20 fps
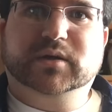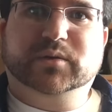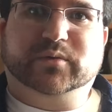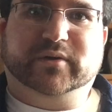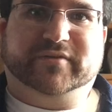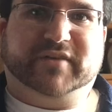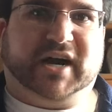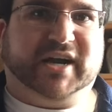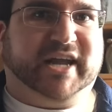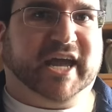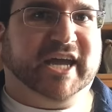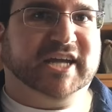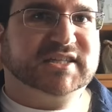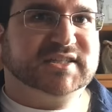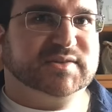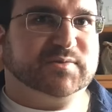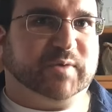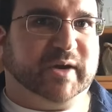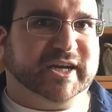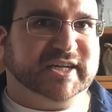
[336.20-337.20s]
We've got 8
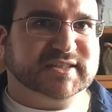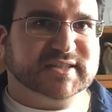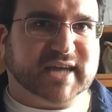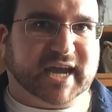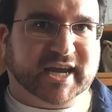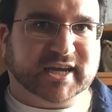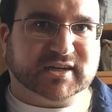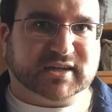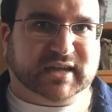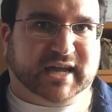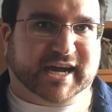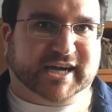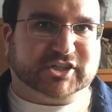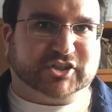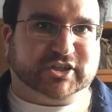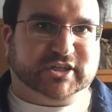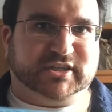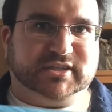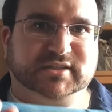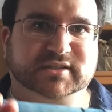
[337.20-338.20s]
swings, 8
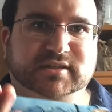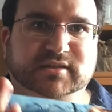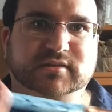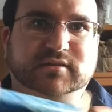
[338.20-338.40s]
clashes.